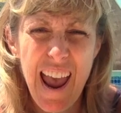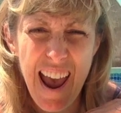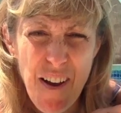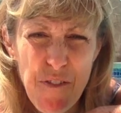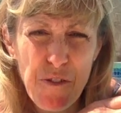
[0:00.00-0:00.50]

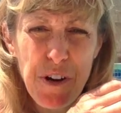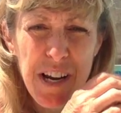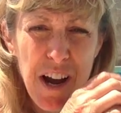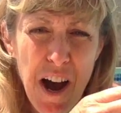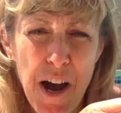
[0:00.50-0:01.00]

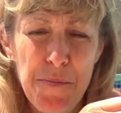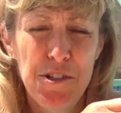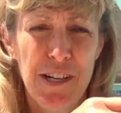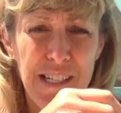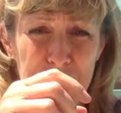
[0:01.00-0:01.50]
every
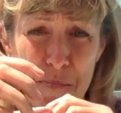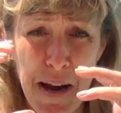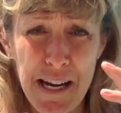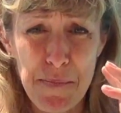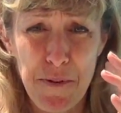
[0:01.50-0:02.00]
object is
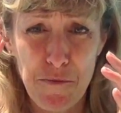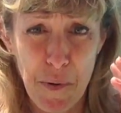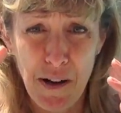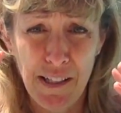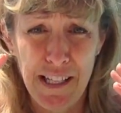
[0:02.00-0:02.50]
made up of
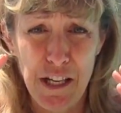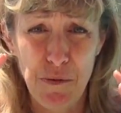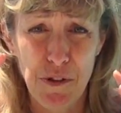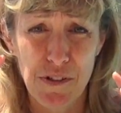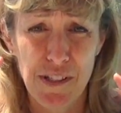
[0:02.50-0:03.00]

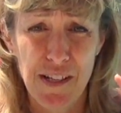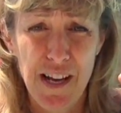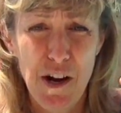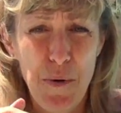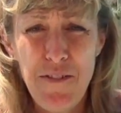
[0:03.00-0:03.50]
molecules.
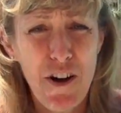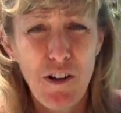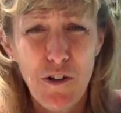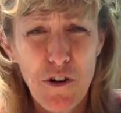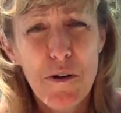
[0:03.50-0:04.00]
We've all
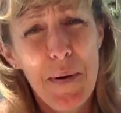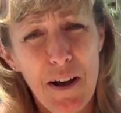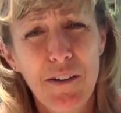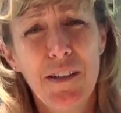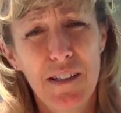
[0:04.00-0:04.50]
heard
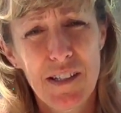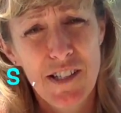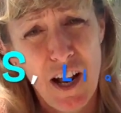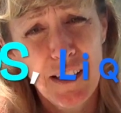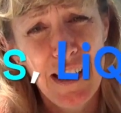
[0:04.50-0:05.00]
about
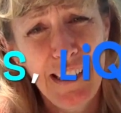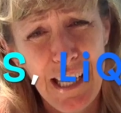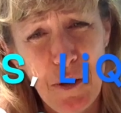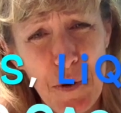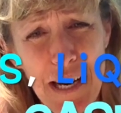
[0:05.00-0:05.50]
solid,
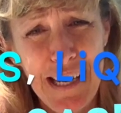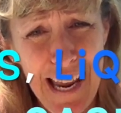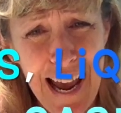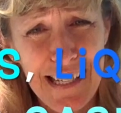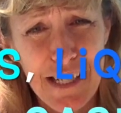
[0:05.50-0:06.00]
liquid, and
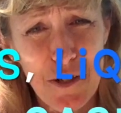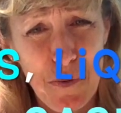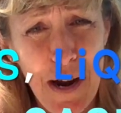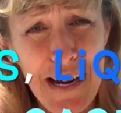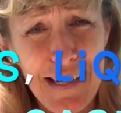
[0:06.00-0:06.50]
gases,
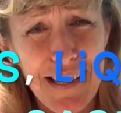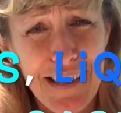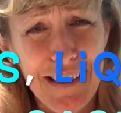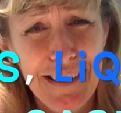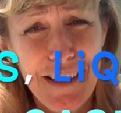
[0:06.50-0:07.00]
right?
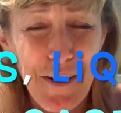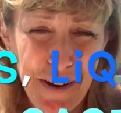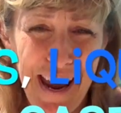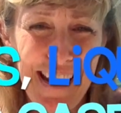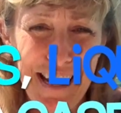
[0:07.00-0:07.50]

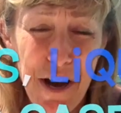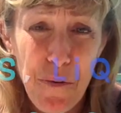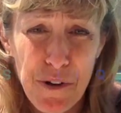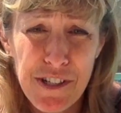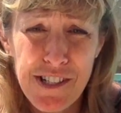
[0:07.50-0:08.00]
Okay,
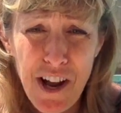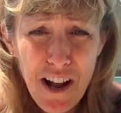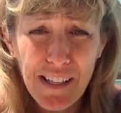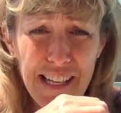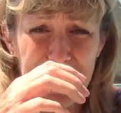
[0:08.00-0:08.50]
well,
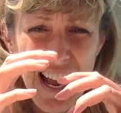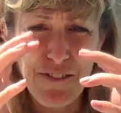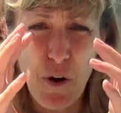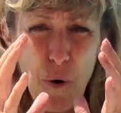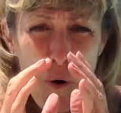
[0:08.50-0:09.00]
solids have
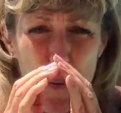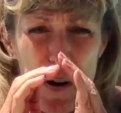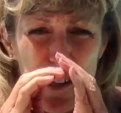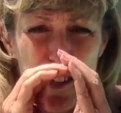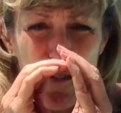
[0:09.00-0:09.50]
a whole
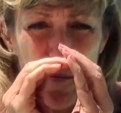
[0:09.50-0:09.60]
bunch of